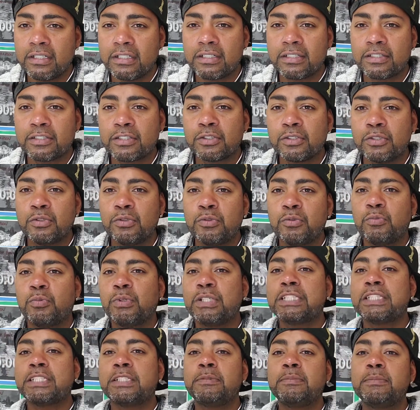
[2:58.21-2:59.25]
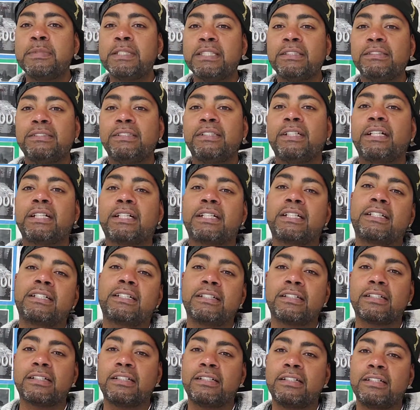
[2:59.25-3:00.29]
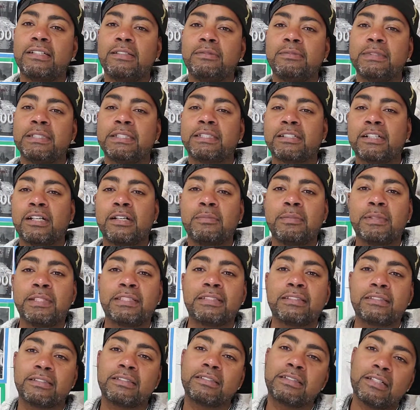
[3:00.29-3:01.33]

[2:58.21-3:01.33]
So wish me luck in the comments.